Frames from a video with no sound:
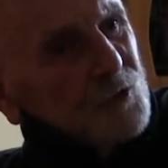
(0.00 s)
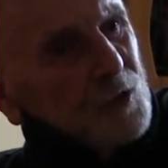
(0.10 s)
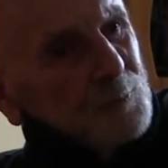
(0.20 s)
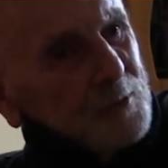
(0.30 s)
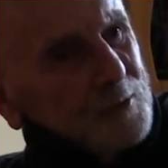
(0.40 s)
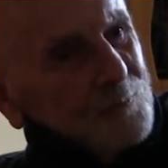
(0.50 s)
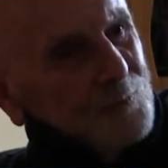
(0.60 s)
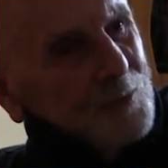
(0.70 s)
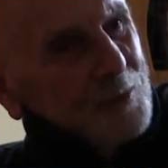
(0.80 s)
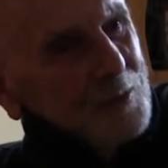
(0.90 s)

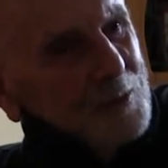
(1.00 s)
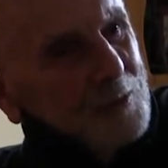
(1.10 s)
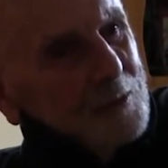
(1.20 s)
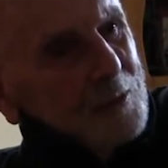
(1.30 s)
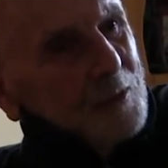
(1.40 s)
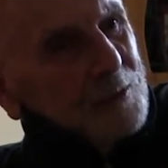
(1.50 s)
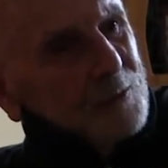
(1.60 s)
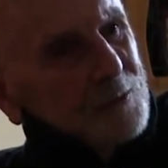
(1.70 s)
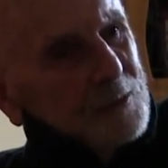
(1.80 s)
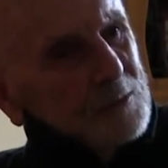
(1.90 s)
shipping,
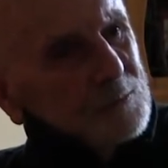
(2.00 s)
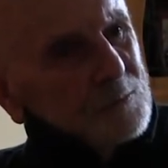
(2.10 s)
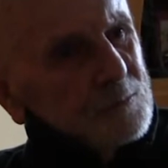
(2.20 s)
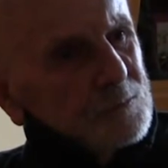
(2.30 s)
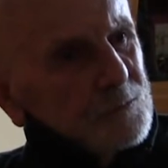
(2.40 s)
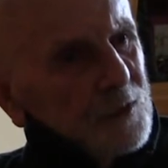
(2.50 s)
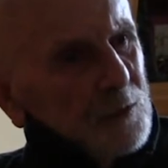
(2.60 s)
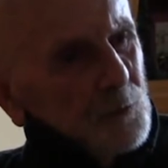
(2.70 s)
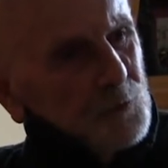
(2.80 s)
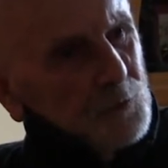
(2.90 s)
and
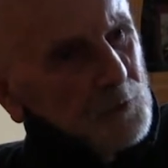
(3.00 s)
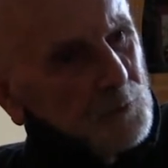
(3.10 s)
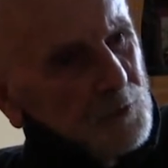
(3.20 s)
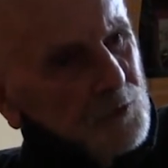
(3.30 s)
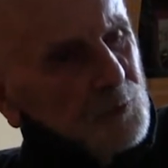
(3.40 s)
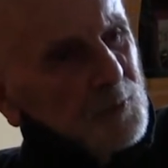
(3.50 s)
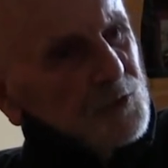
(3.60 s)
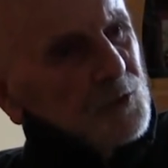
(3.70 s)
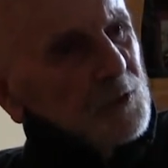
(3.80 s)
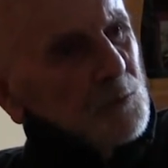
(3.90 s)
that was this mission.